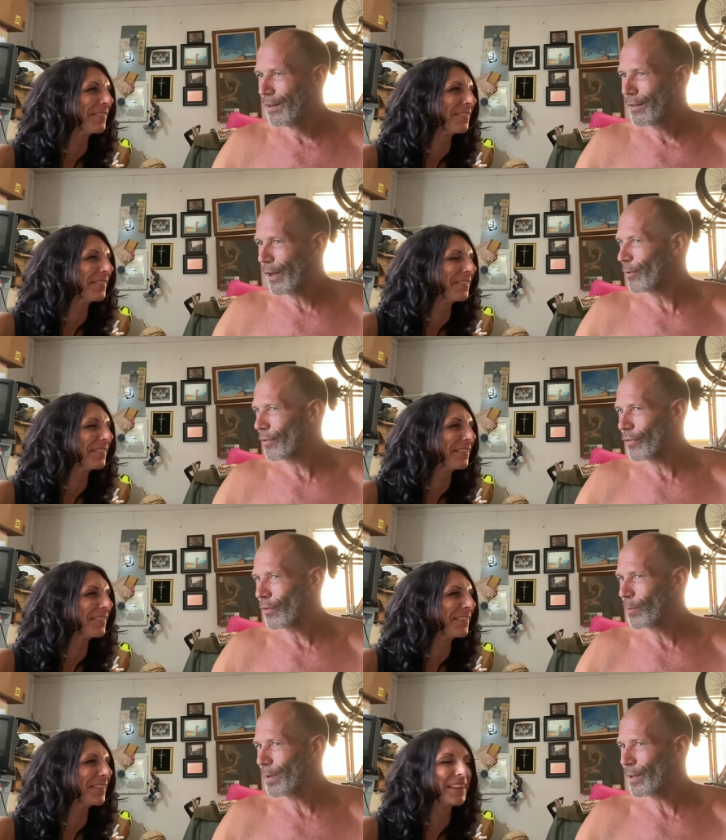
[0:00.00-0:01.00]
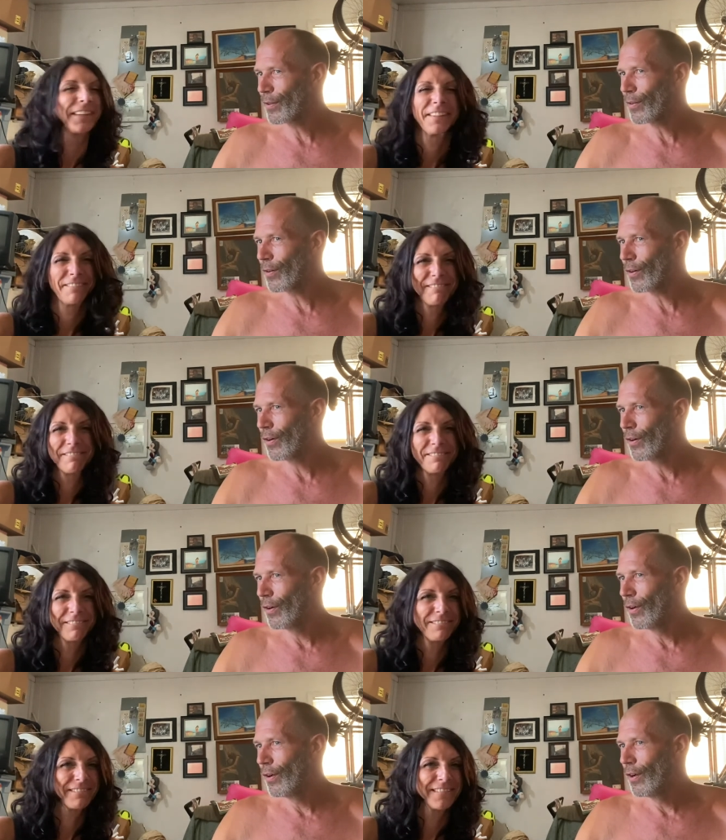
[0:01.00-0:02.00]
Speaker 1: that wasn't so bad at all.
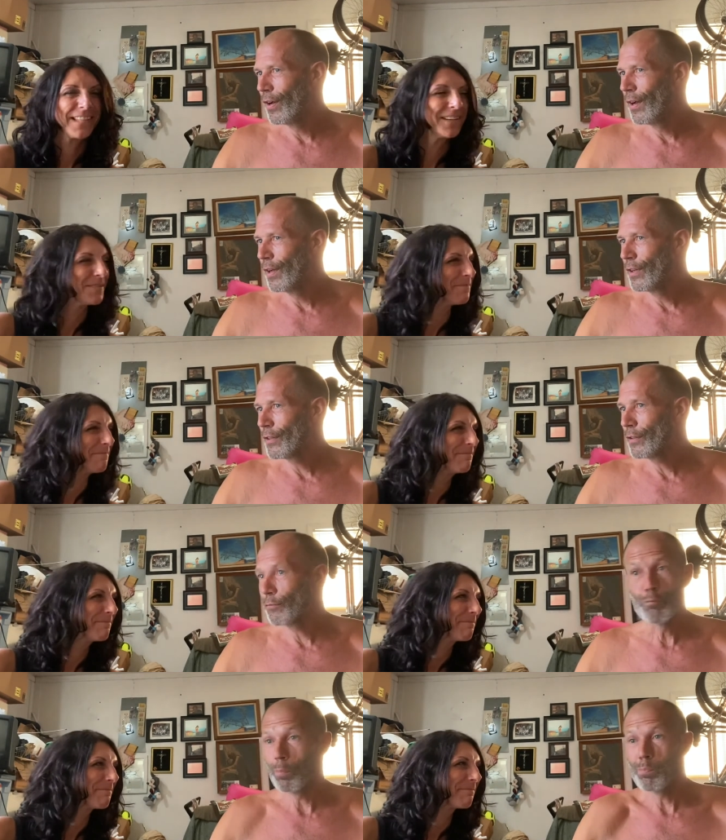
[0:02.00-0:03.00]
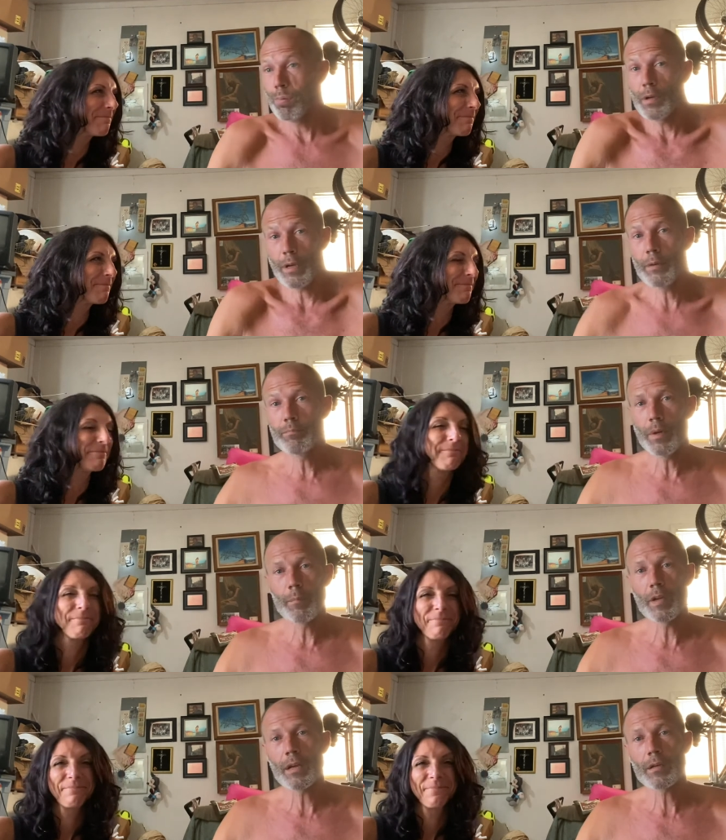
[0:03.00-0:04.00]
Mm -hmm. But I'm
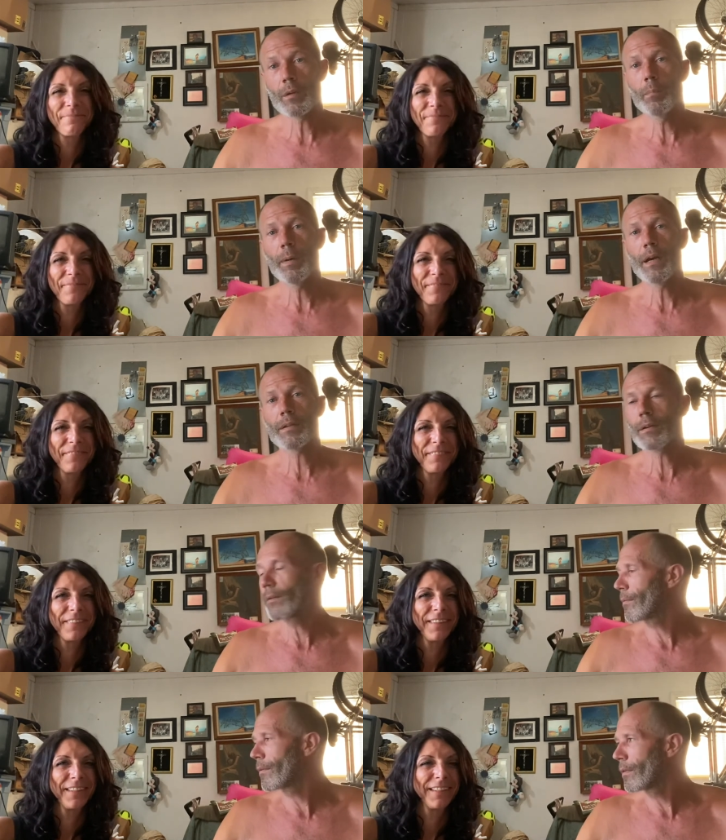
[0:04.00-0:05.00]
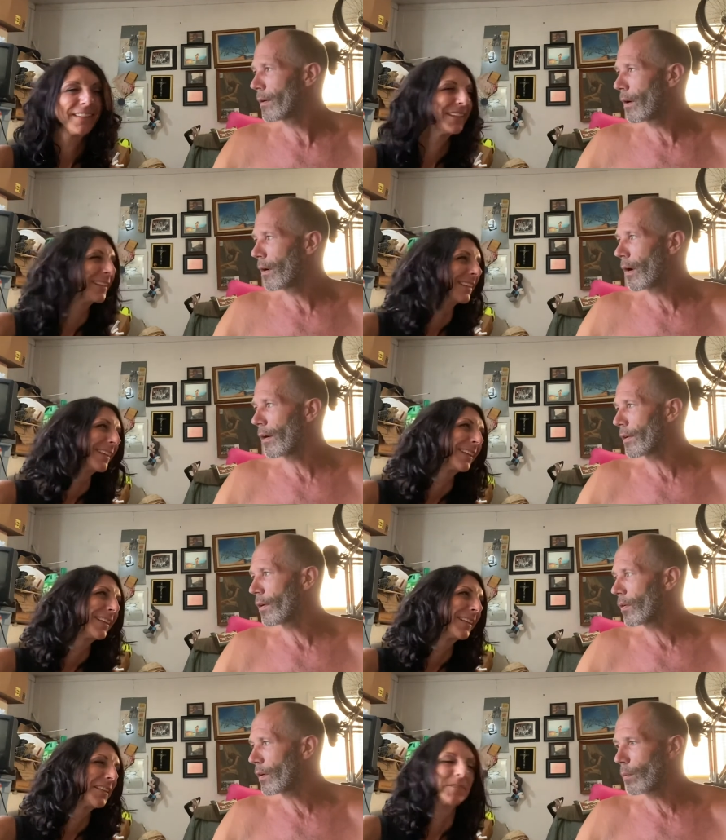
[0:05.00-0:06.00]
I'm not gonna bother
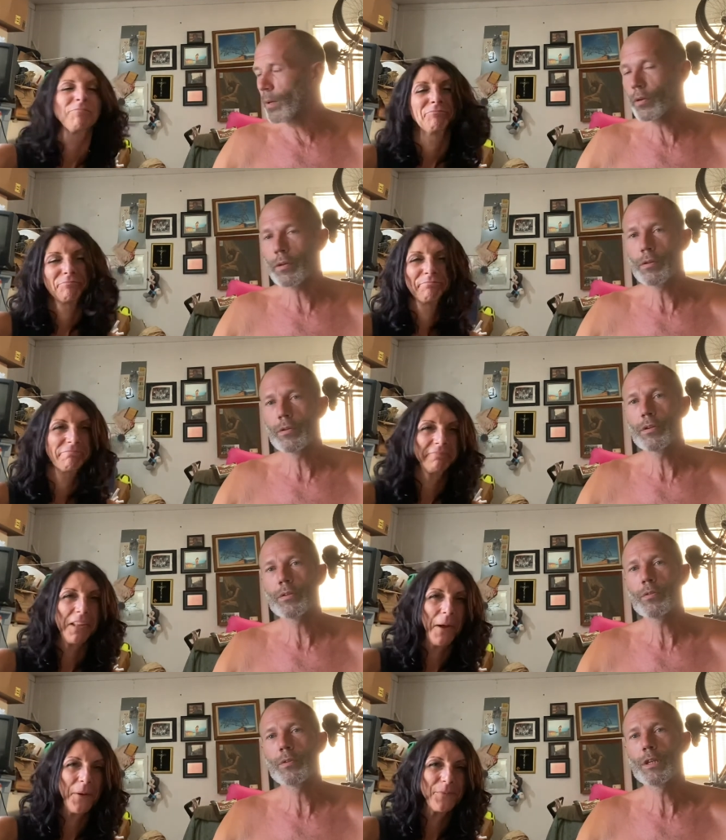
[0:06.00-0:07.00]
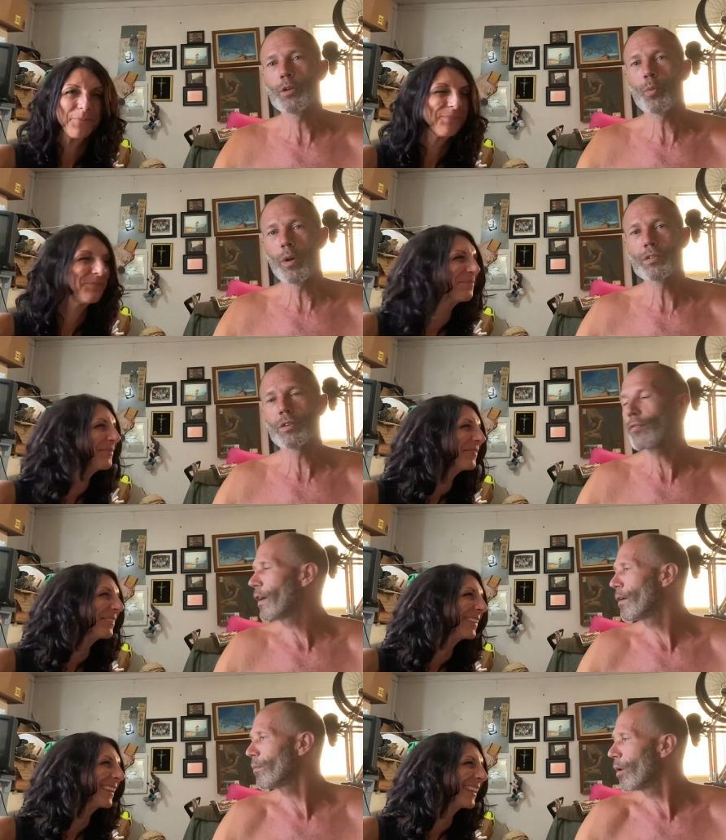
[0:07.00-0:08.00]
arguing about it. No. it. It was a
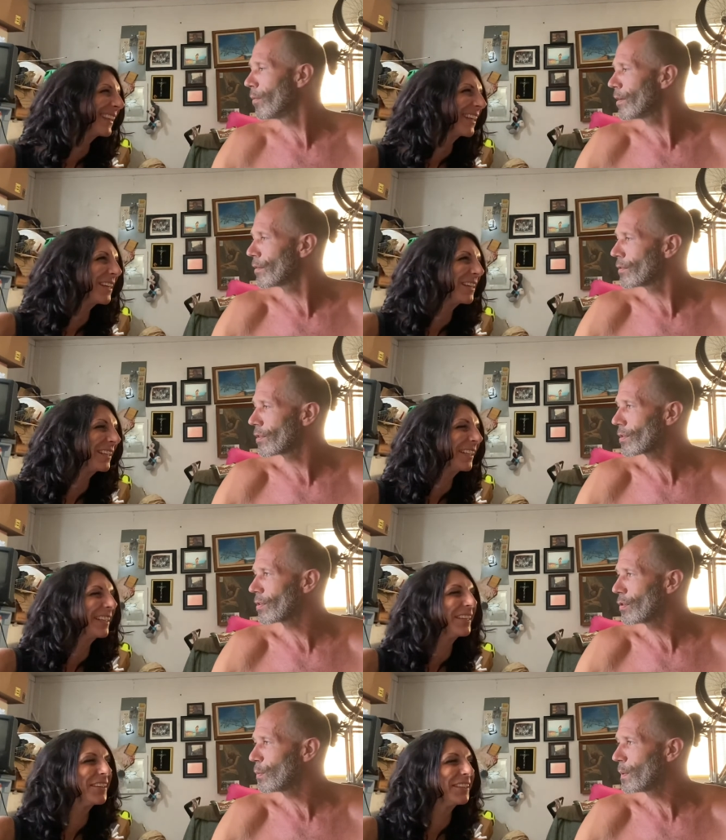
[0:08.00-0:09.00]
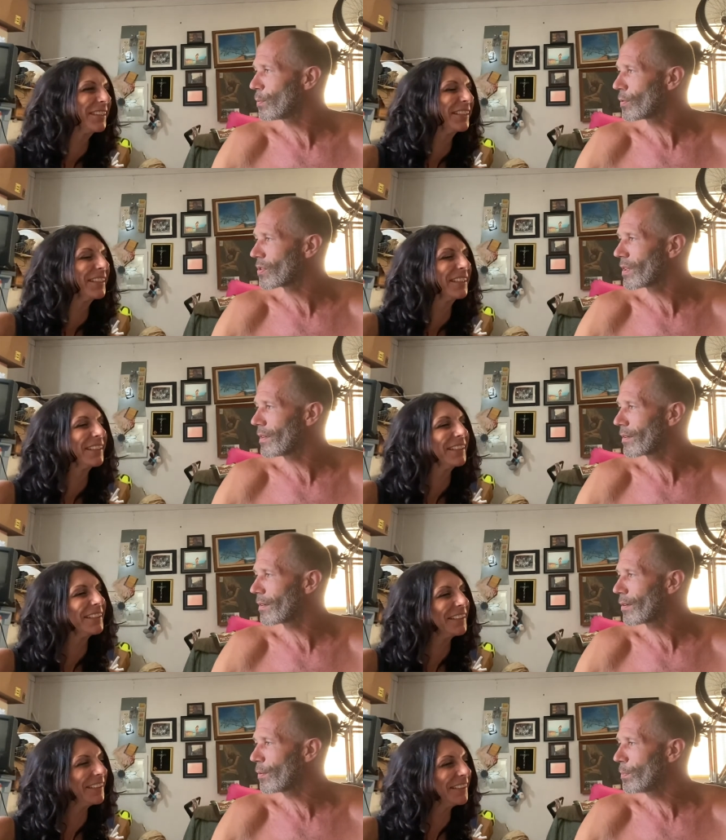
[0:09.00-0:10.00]
fun moment of just two people standing
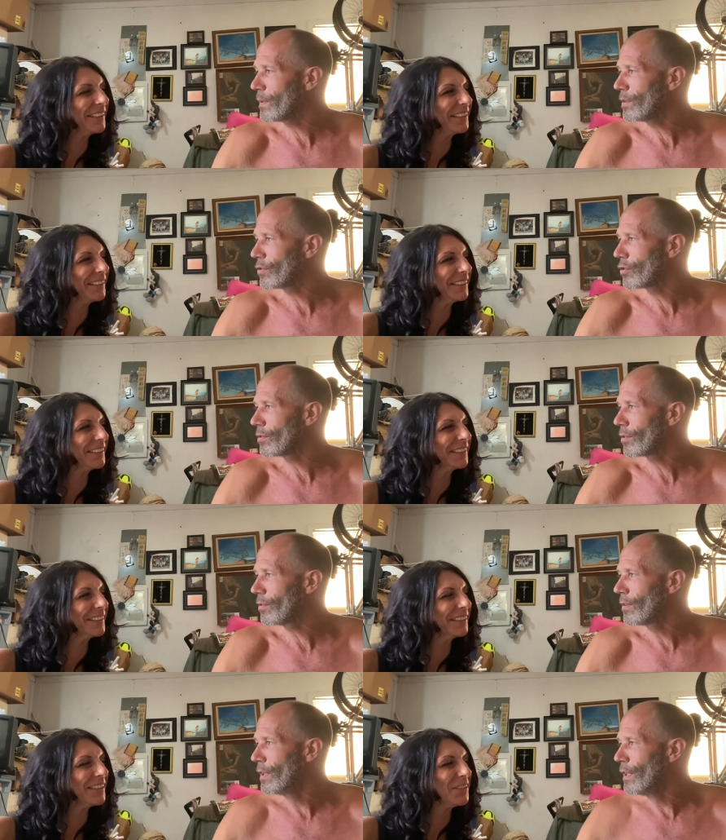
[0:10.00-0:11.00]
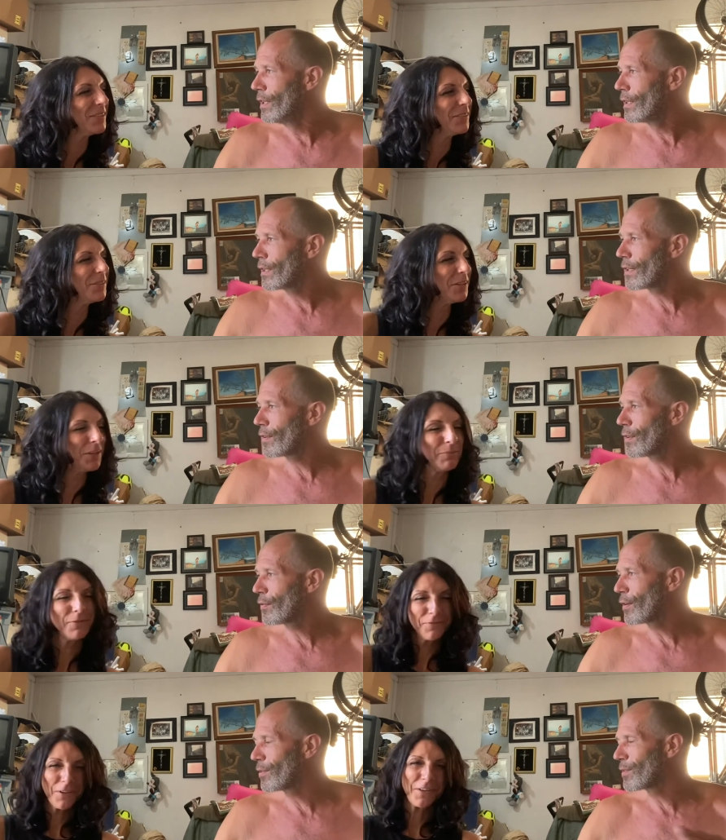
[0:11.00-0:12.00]
on the beach, you know? Well, oh, if
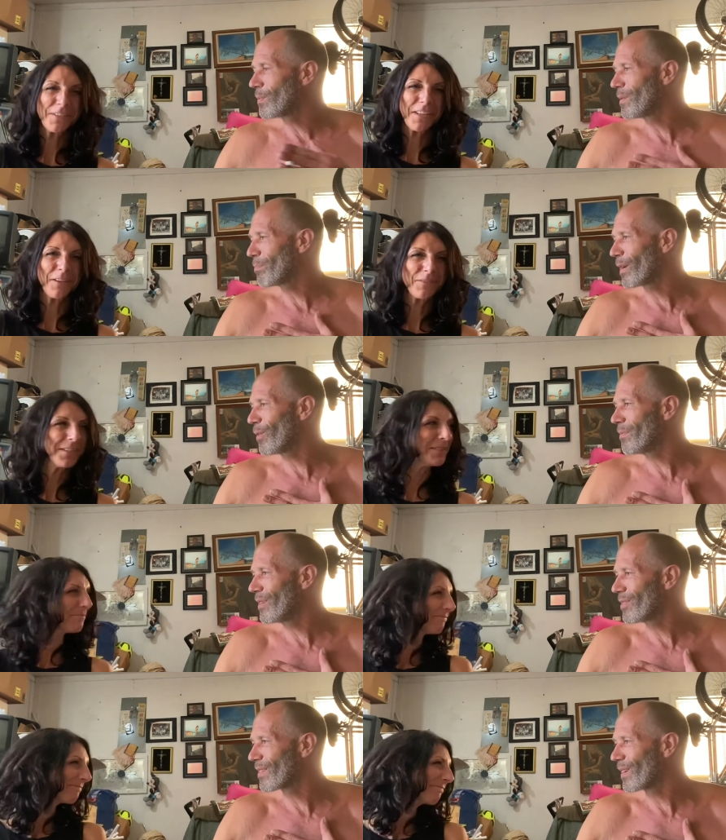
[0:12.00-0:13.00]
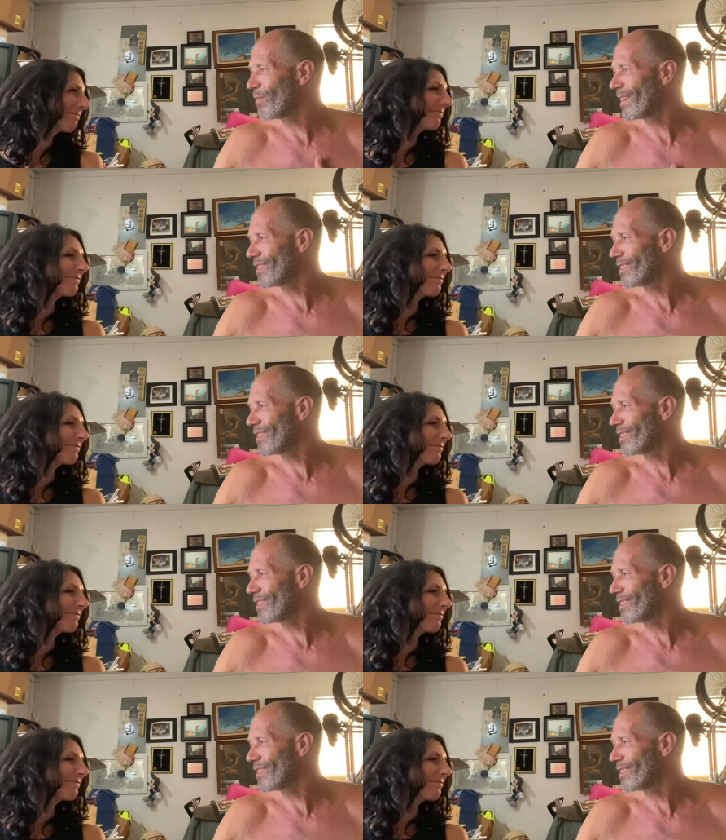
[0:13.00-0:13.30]
it was about me without my